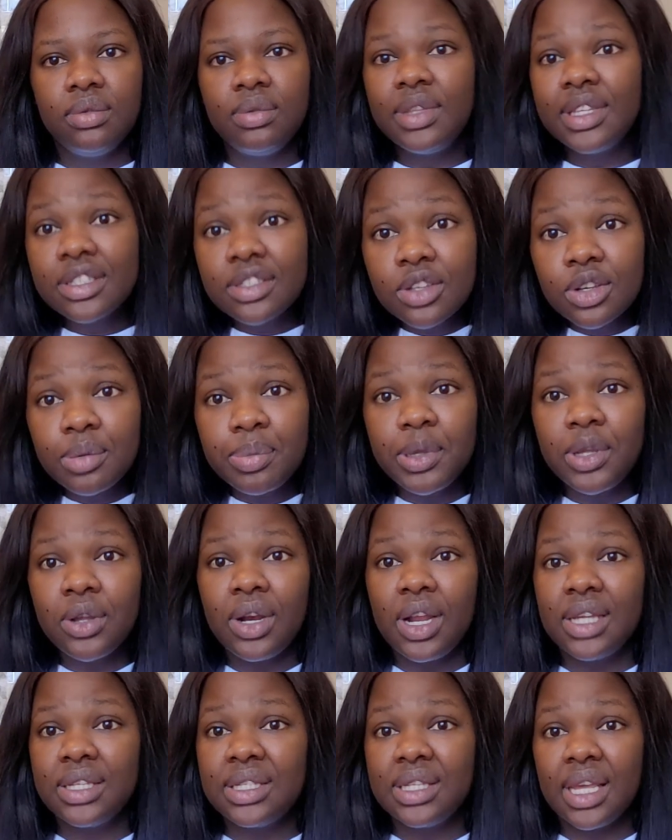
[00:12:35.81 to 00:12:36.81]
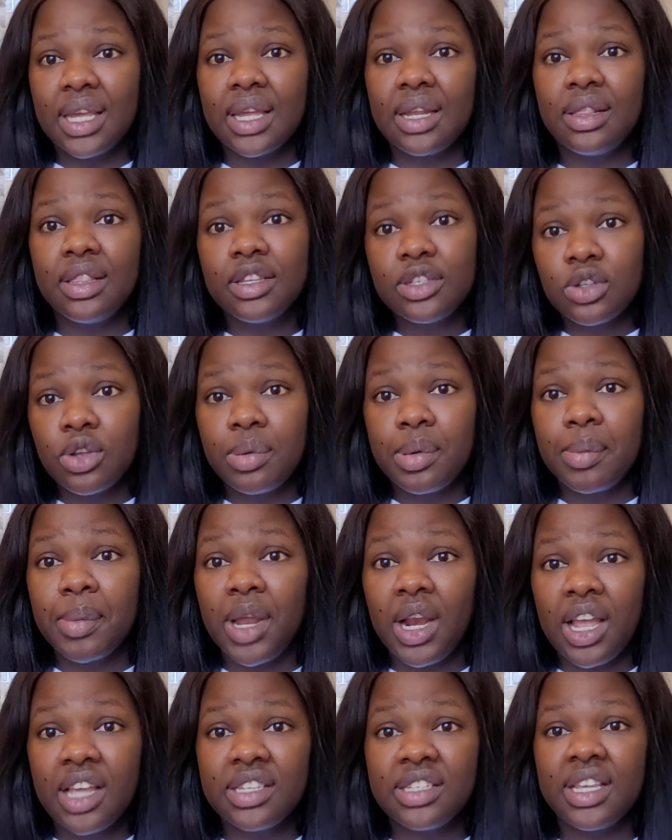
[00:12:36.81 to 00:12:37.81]
This could be your last second. This could be
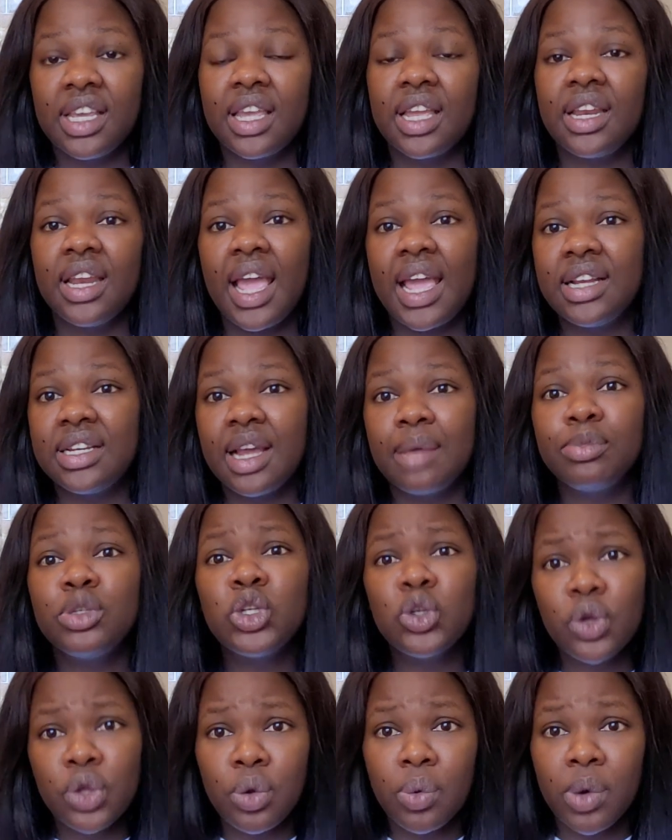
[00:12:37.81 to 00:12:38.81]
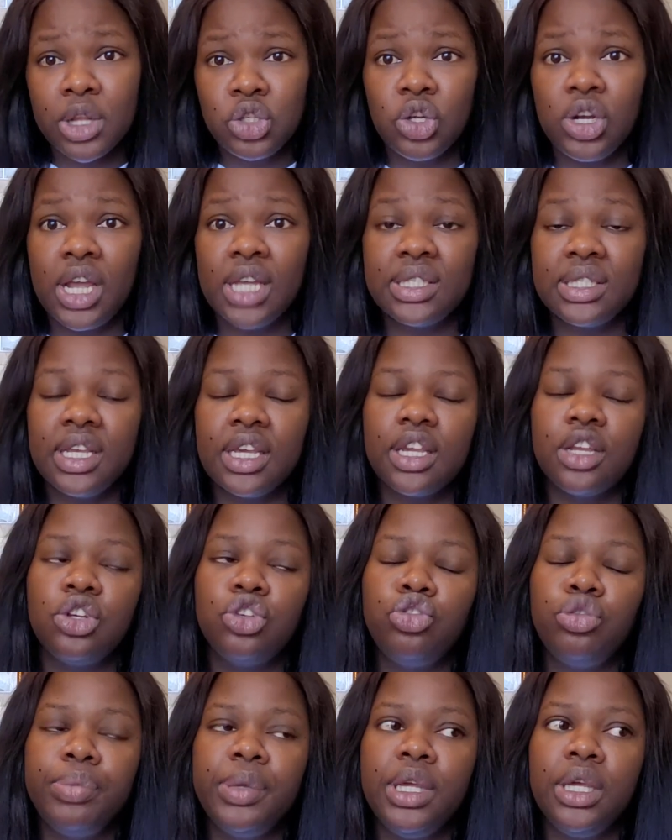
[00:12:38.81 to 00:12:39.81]
my last second, and I'm sure you want your last
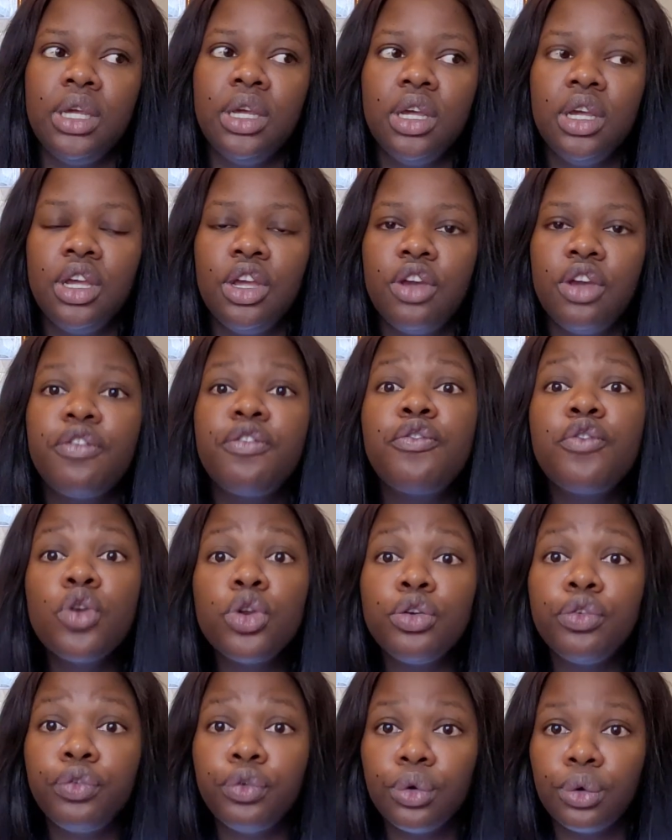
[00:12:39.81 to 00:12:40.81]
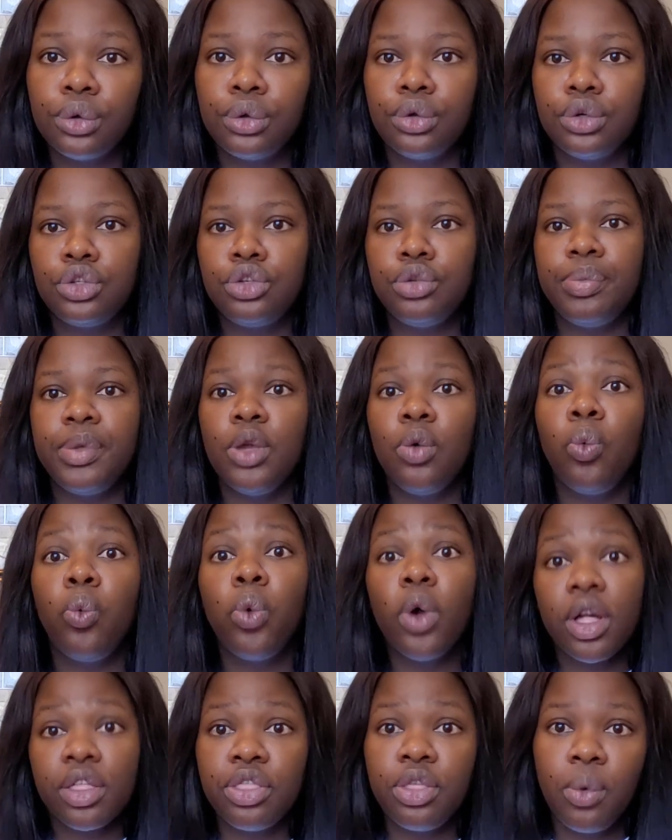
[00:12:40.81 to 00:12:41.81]
second to be fruitful, to be
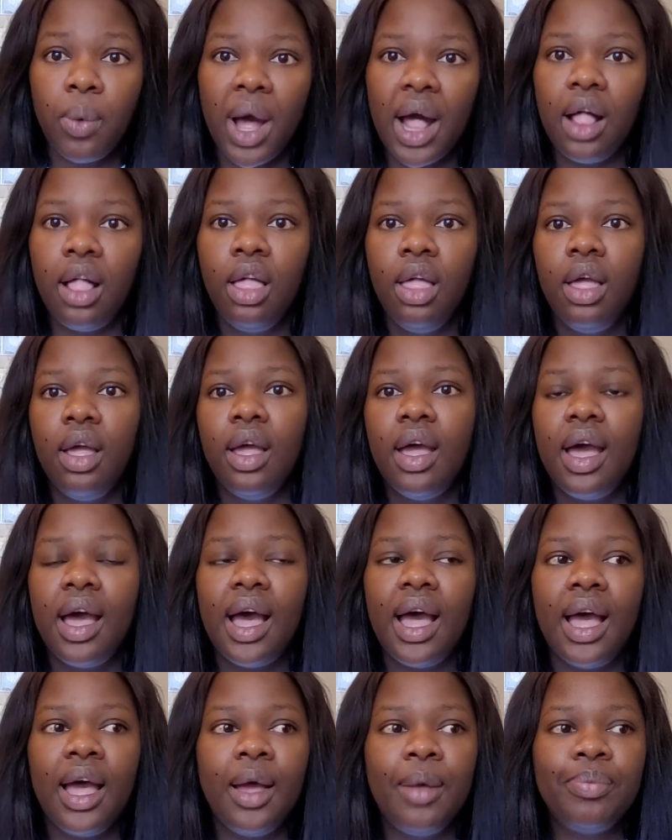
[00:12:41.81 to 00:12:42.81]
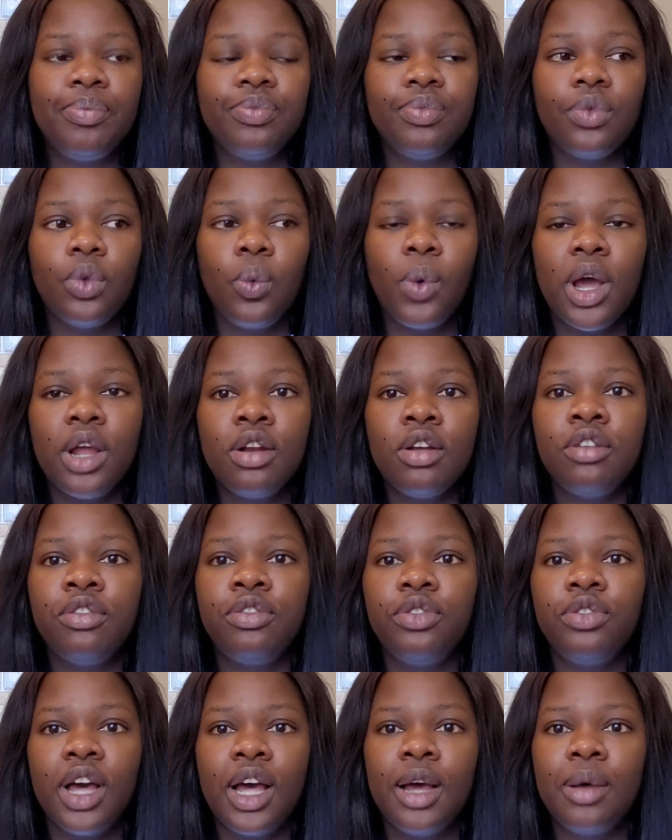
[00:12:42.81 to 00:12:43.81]
worthwhile. Um, one
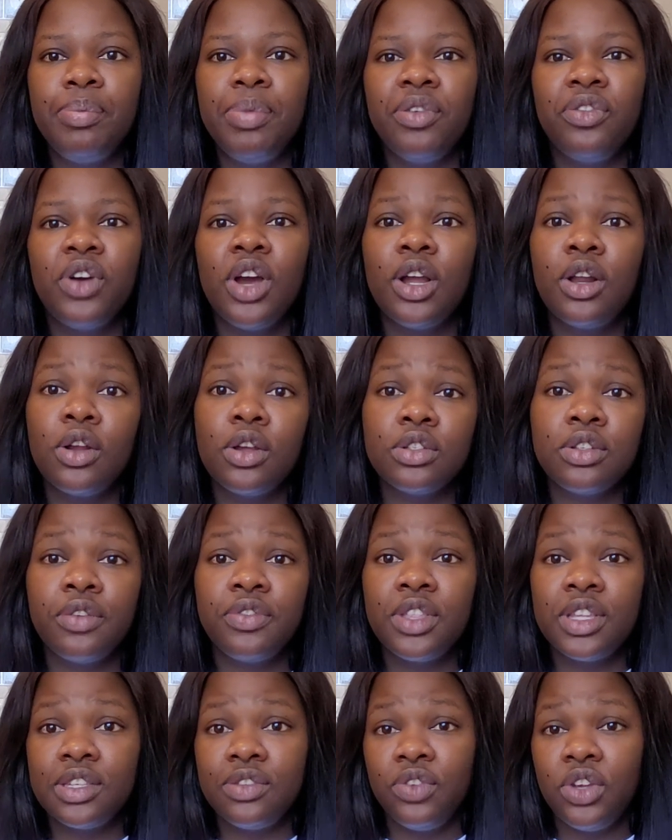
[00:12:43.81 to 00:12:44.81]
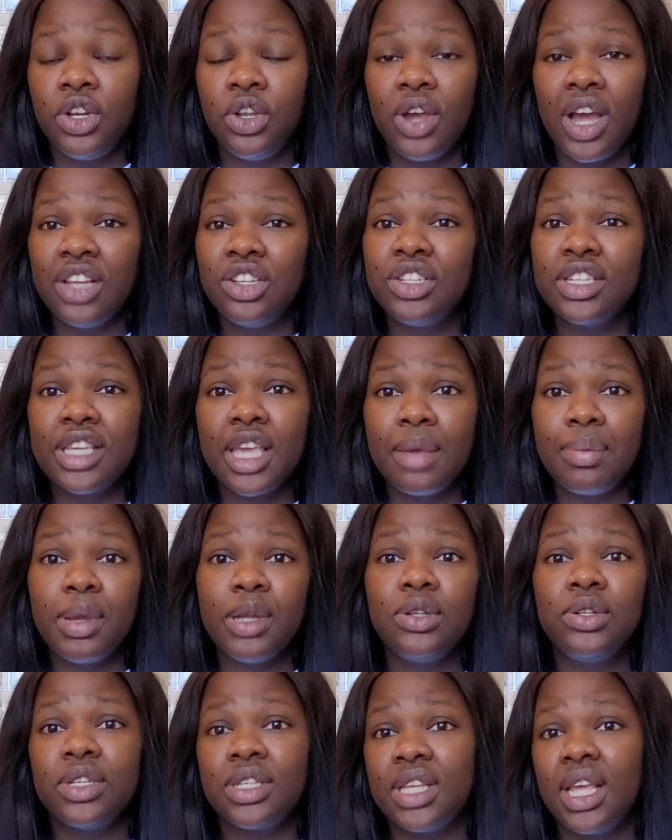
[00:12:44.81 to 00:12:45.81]
of uh, before I close off this video, I just came
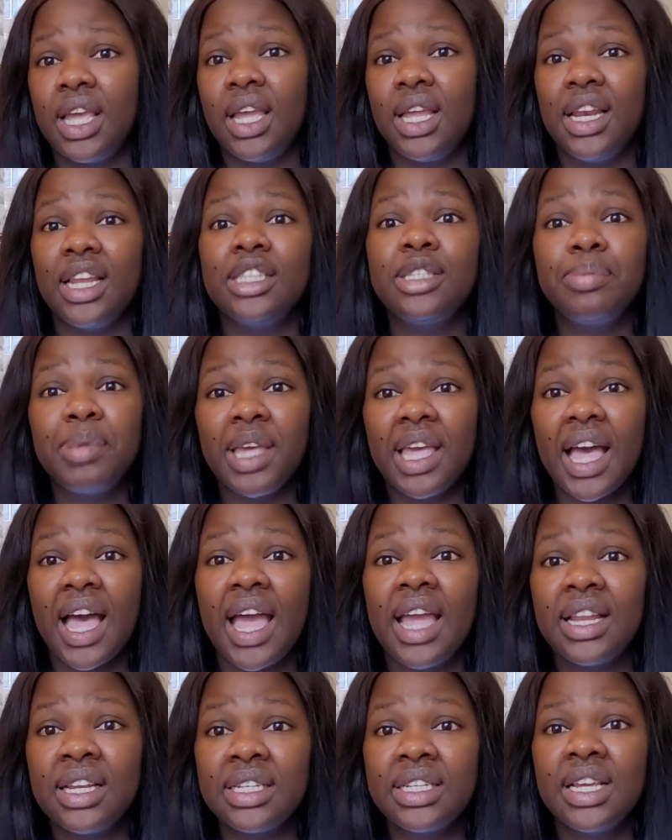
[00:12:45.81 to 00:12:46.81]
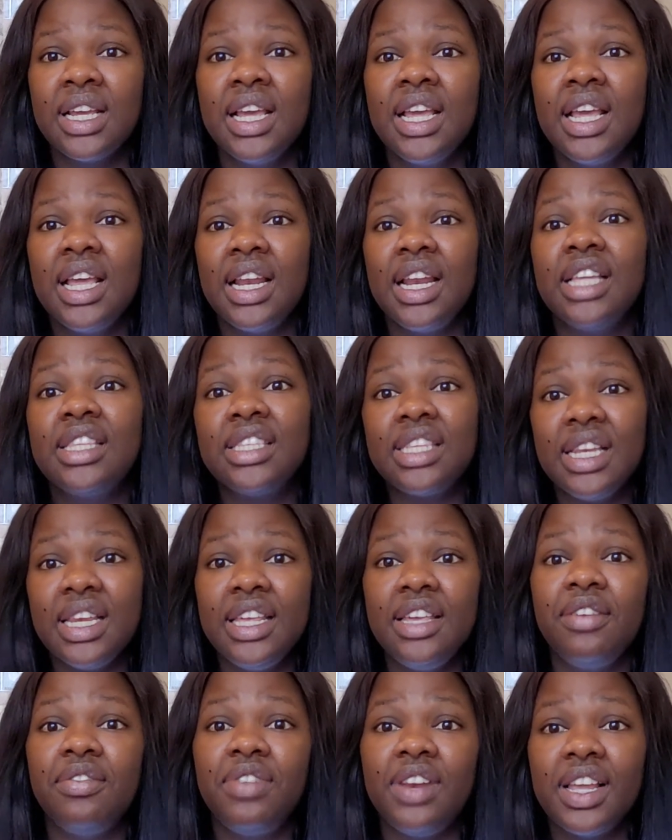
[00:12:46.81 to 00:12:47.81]
here to say let's be kind, let's
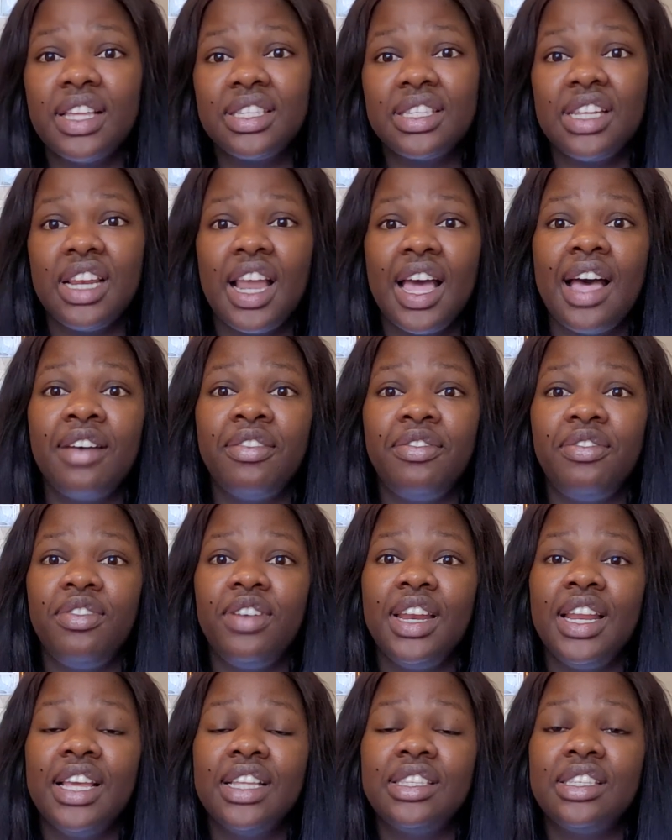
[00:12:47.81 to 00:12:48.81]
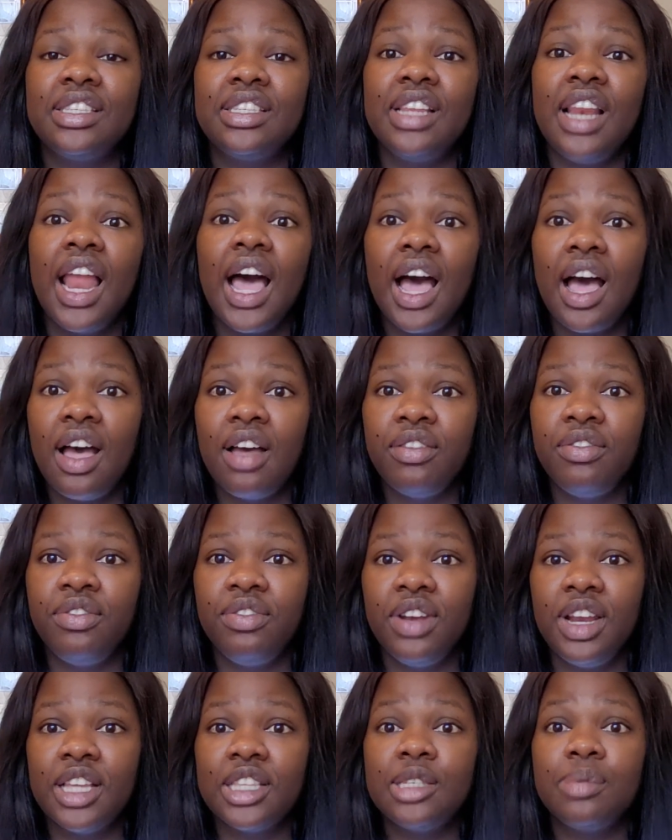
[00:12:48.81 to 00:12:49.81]
leave, let's laugh, let's love,
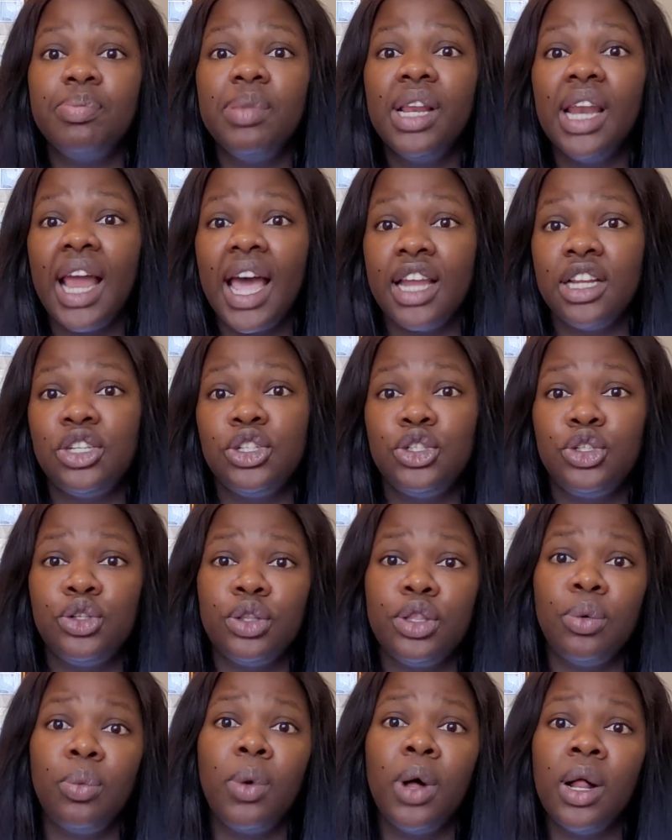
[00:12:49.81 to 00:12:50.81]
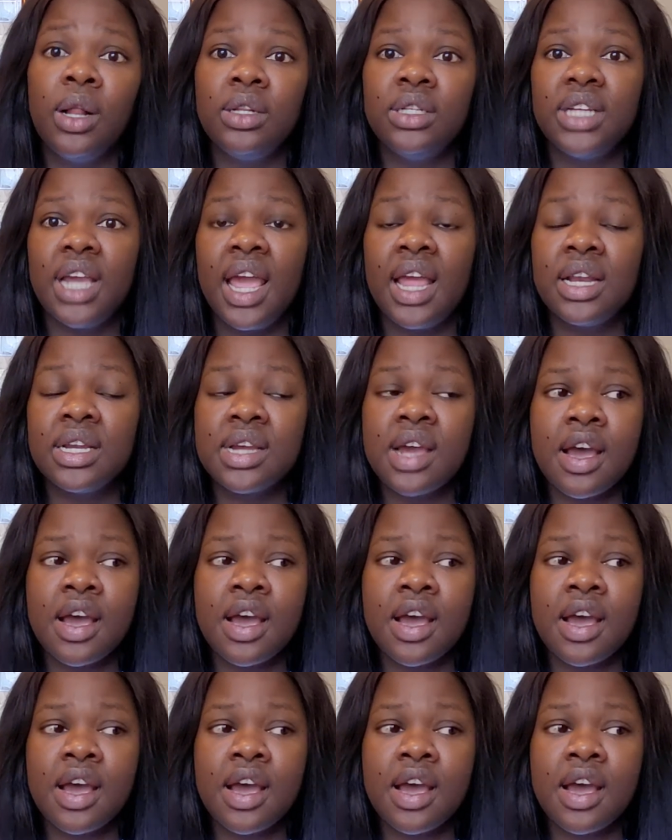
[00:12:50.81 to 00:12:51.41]
let's be light to the world, and.